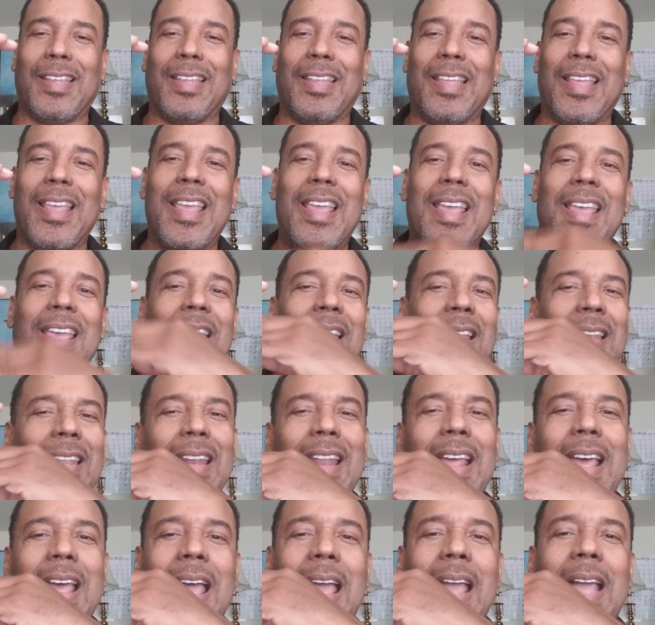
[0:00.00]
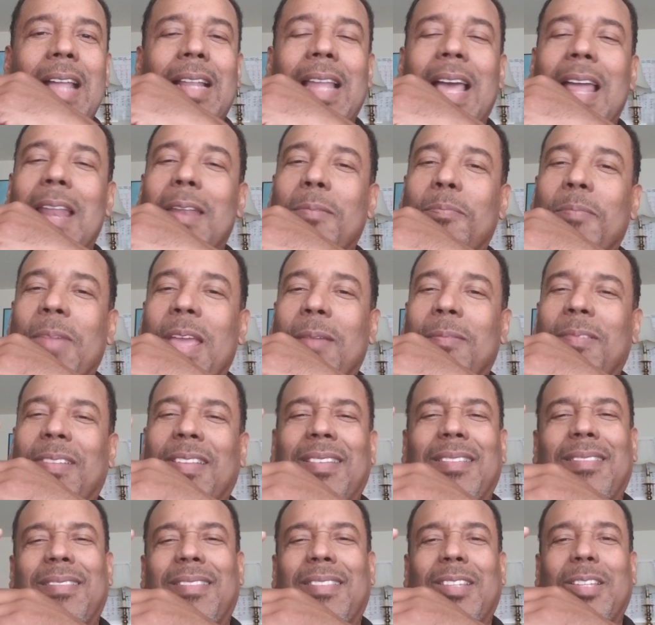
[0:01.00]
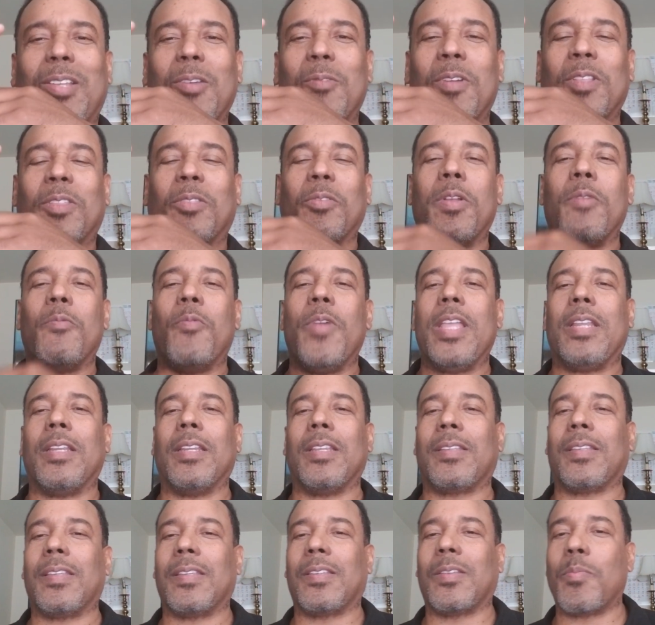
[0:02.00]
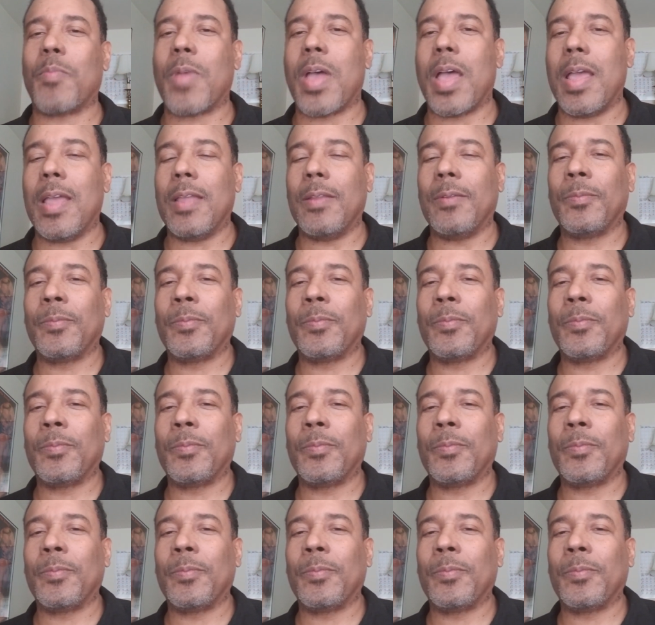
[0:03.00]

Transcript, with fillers: and then I highlighted maybe two or three weaknesses of mine.